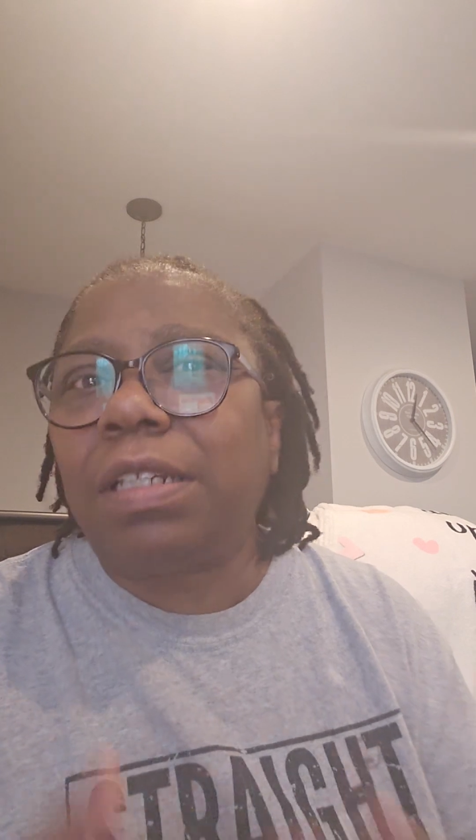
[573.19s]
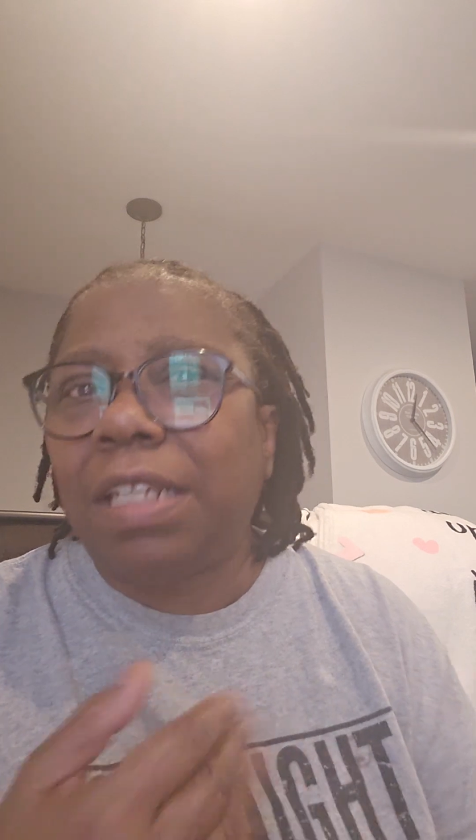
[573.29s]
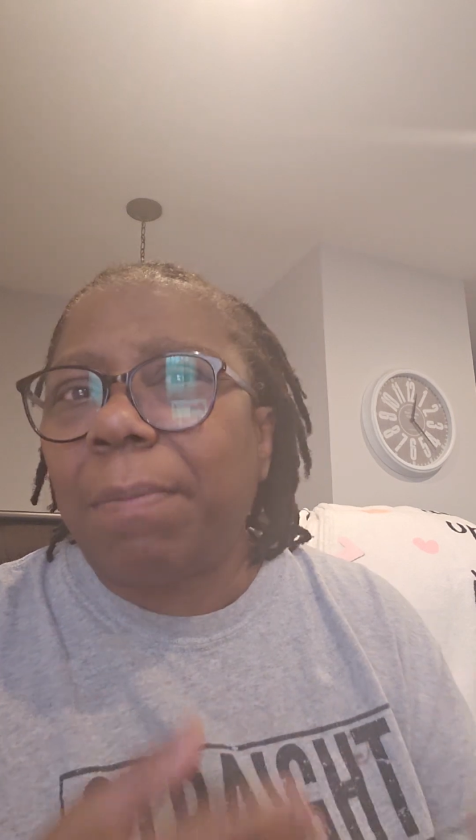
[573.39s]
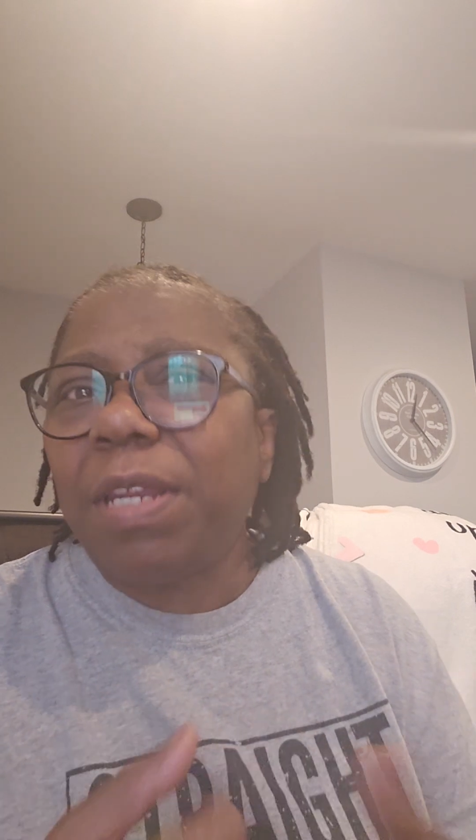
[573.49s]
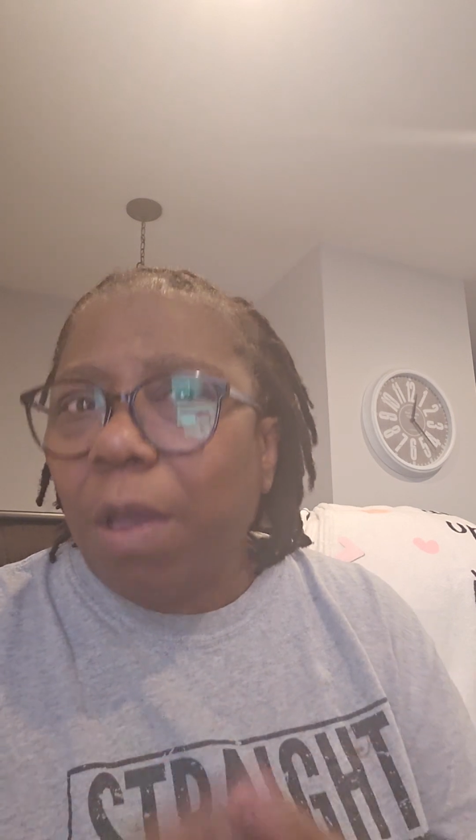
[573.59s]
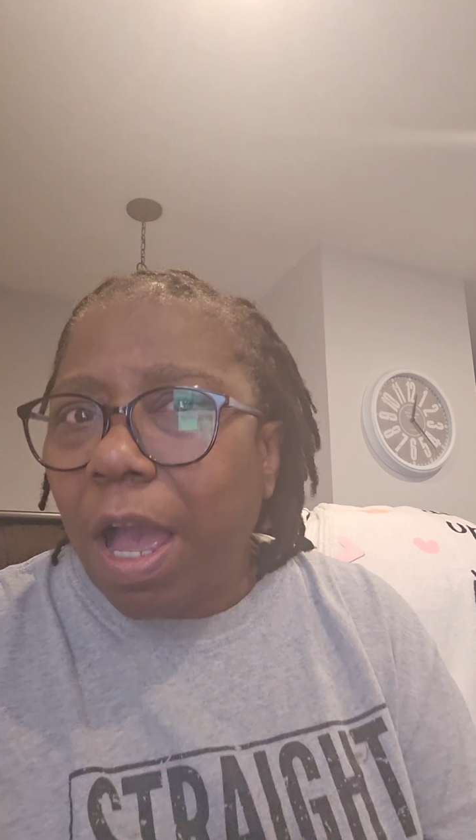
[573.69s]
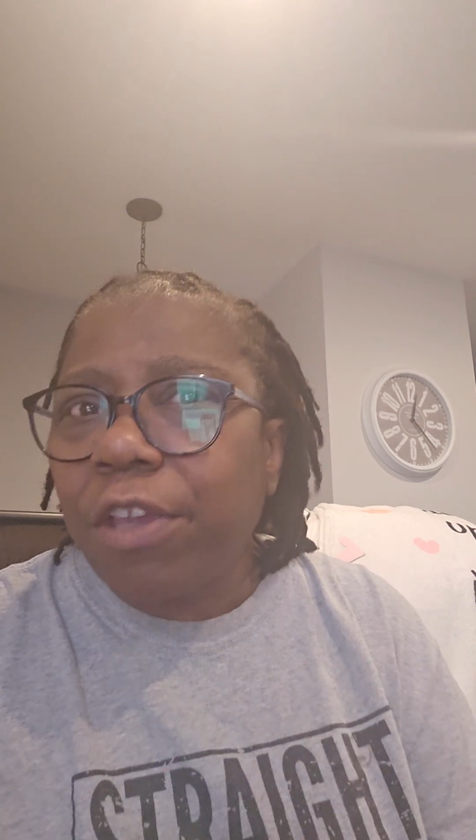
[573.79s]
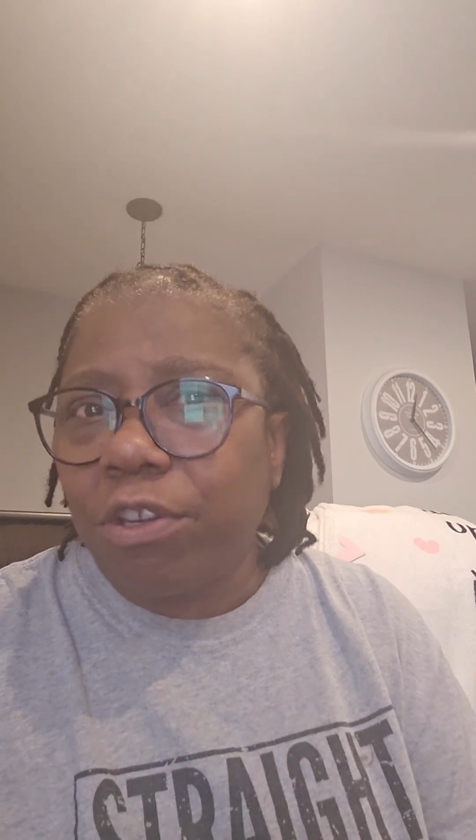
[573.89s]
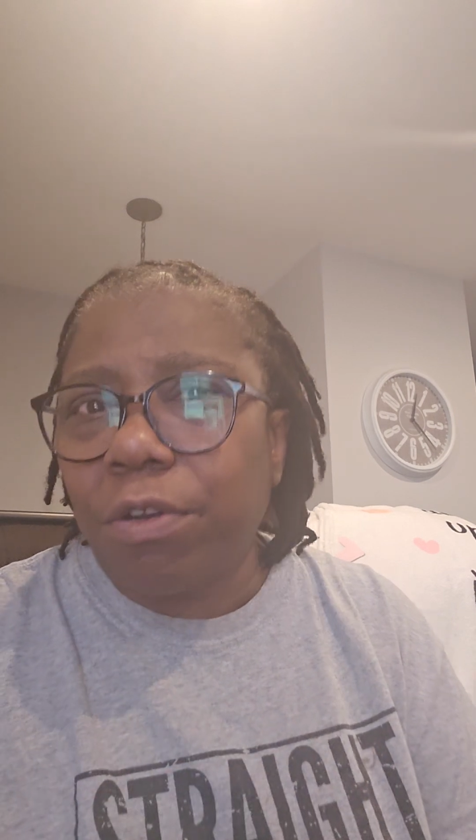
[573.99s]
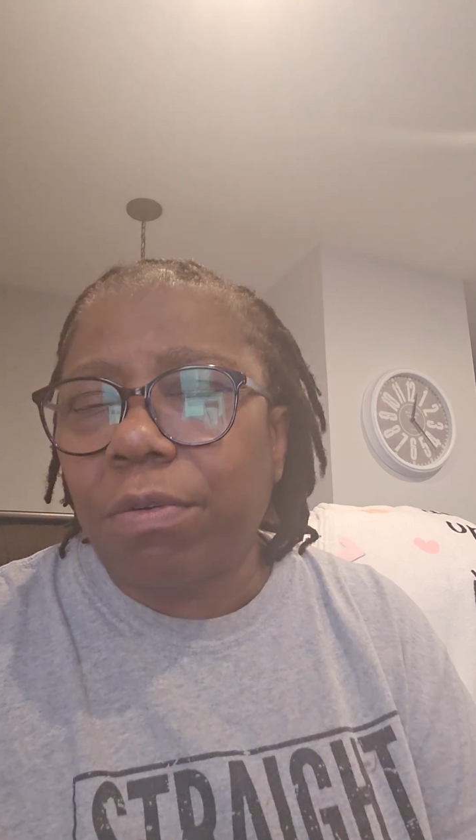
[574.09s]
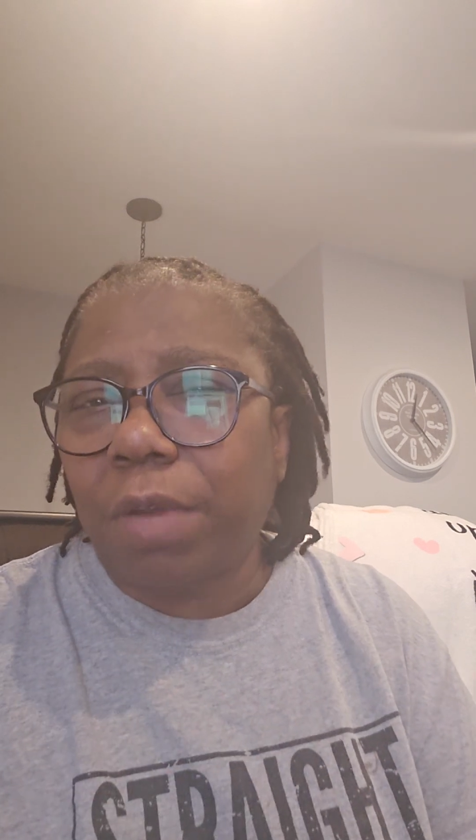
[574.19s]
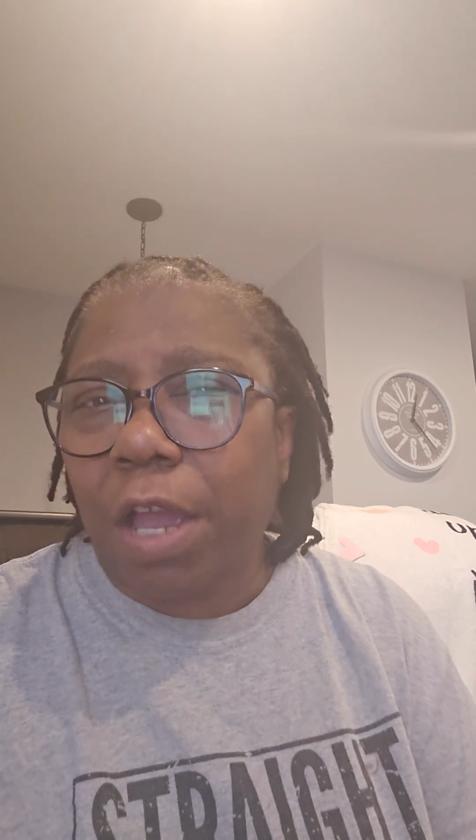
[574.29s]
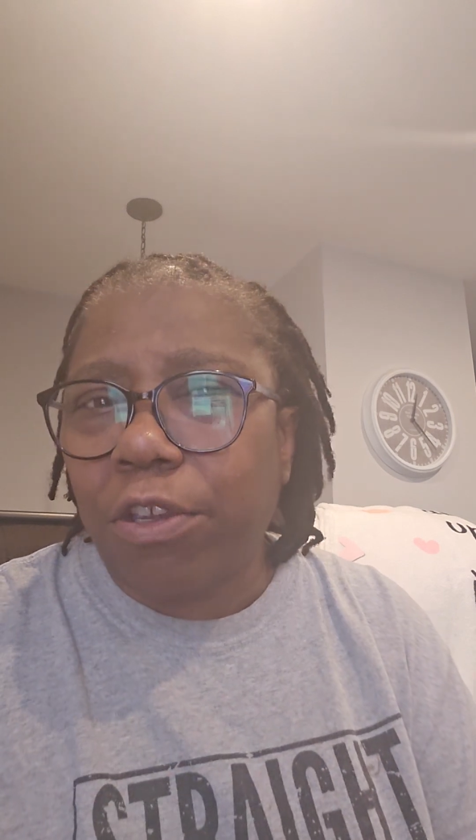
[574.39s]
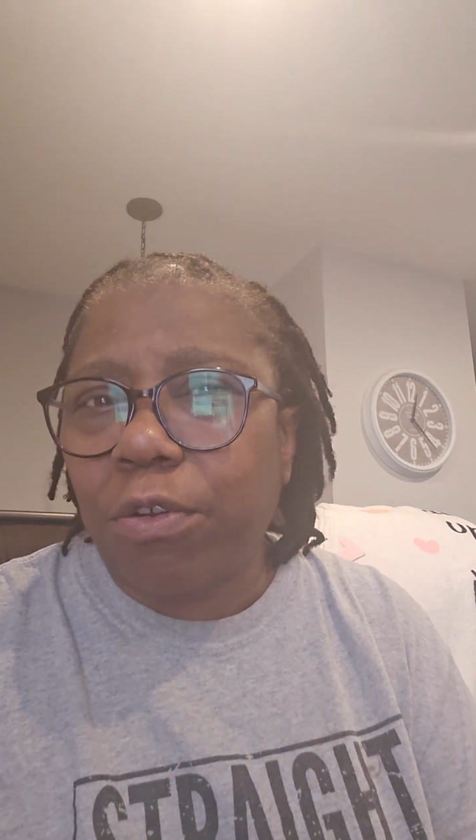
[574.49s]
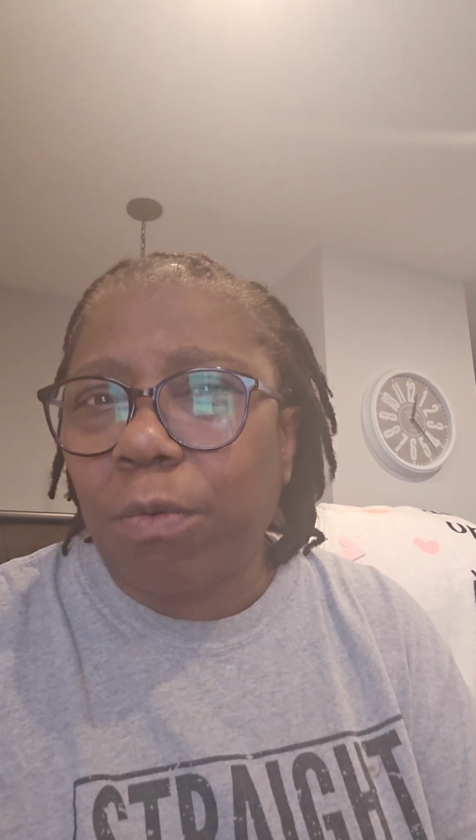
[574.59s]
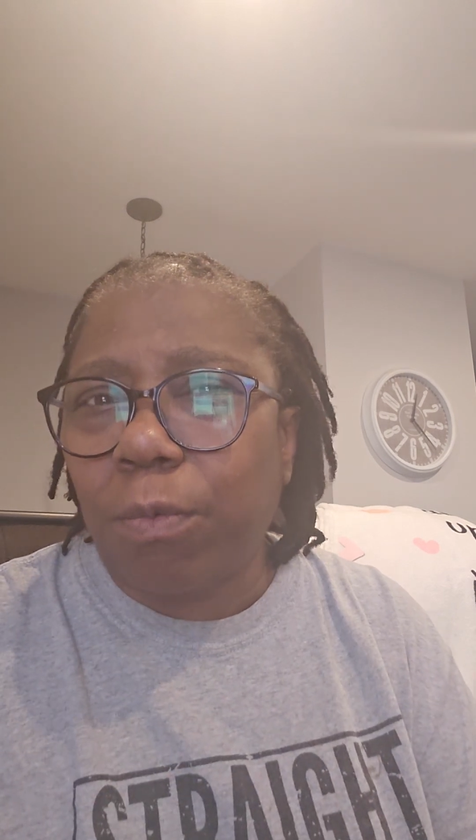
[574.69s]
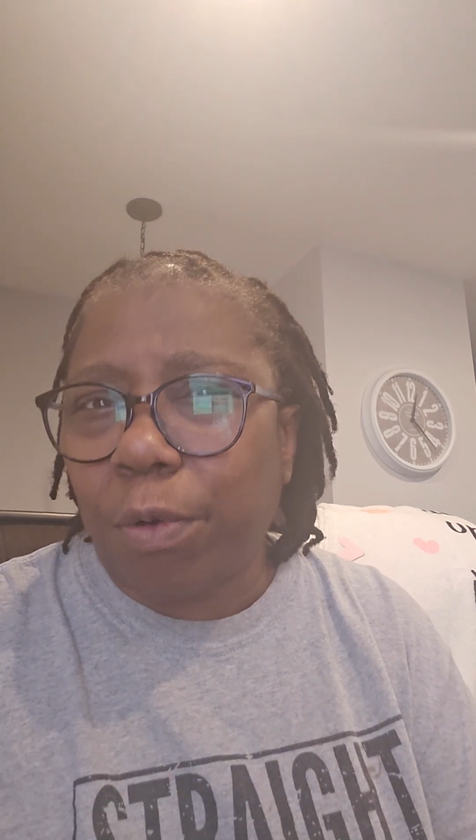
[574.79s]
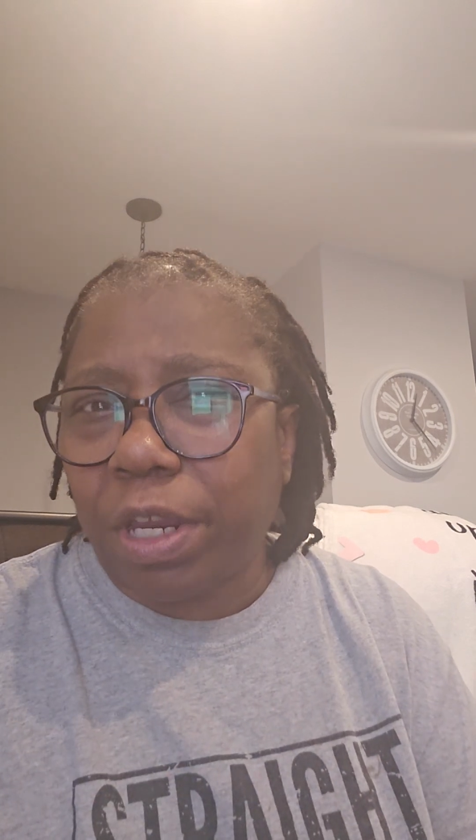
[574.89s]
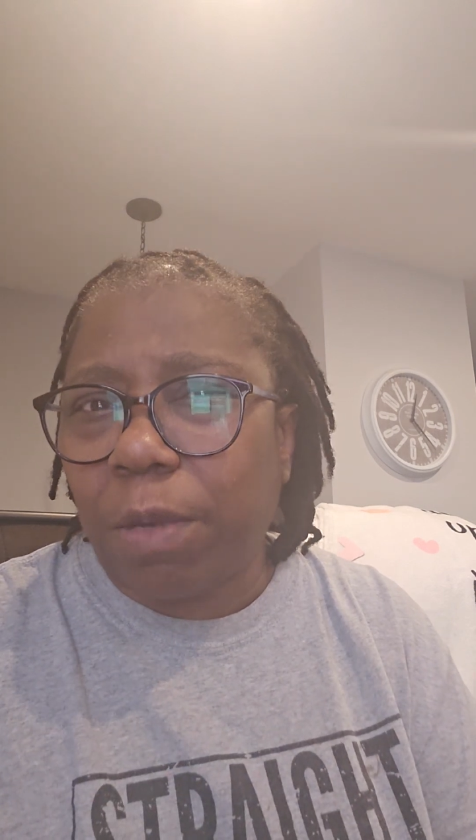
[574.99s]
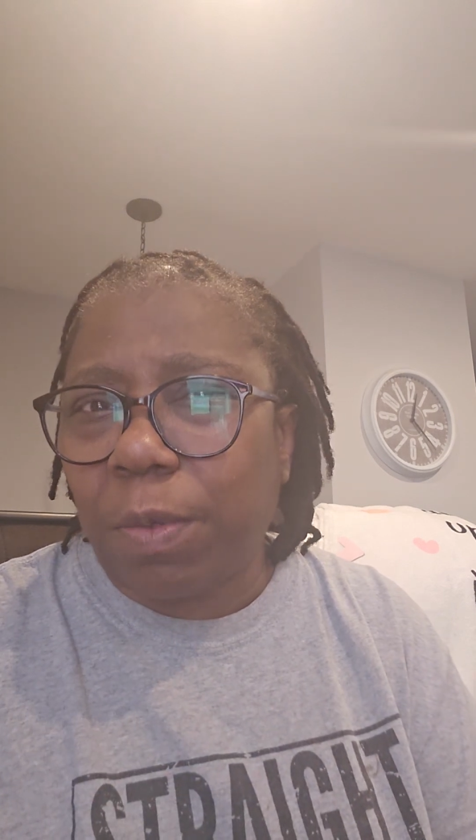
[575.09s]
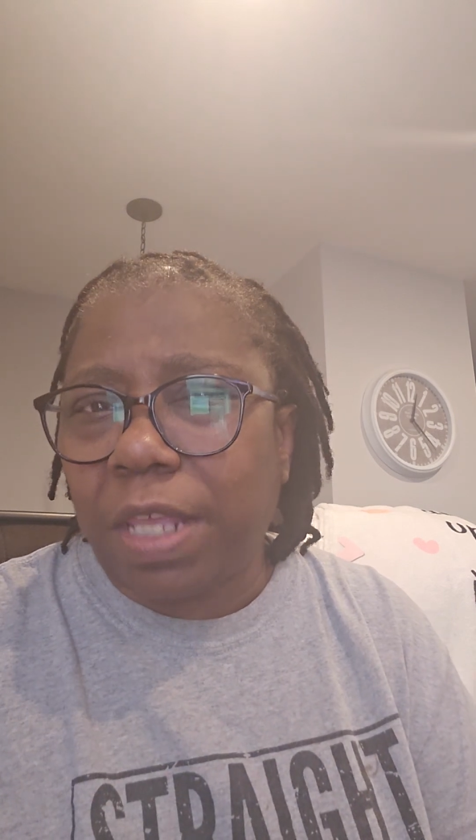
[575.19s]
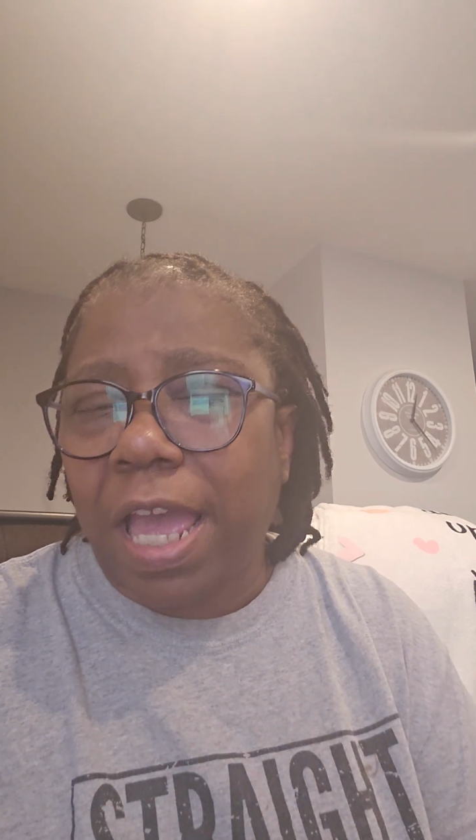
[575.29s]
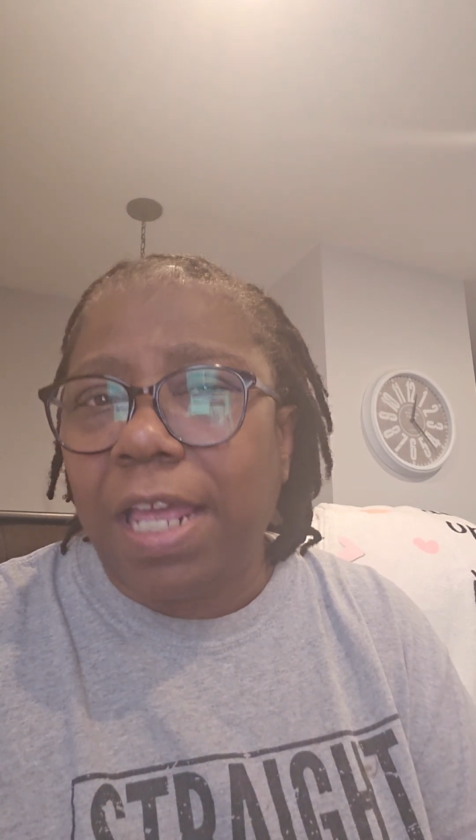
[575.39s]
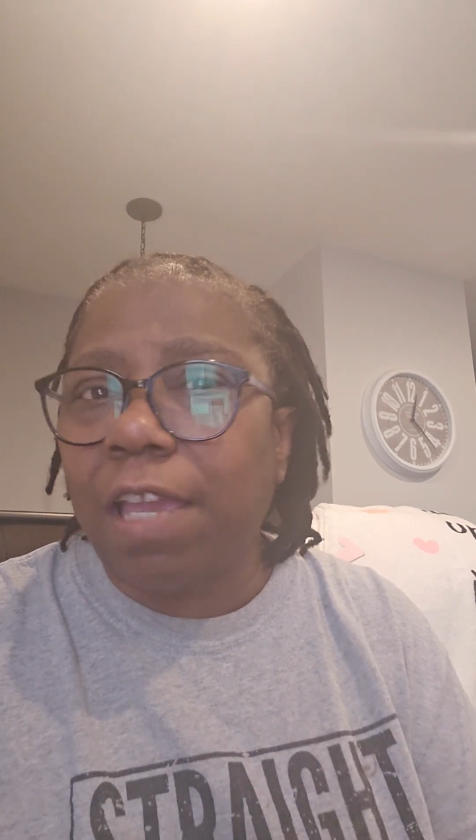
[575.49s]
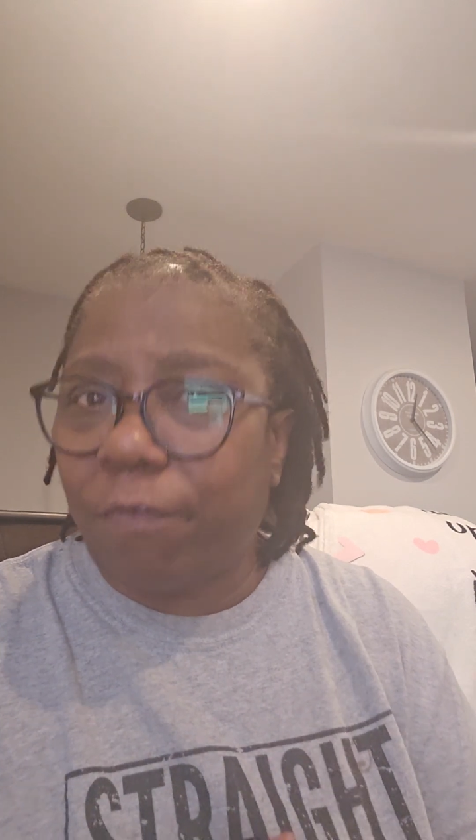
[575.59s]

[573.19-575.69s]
Let me know how you're working with that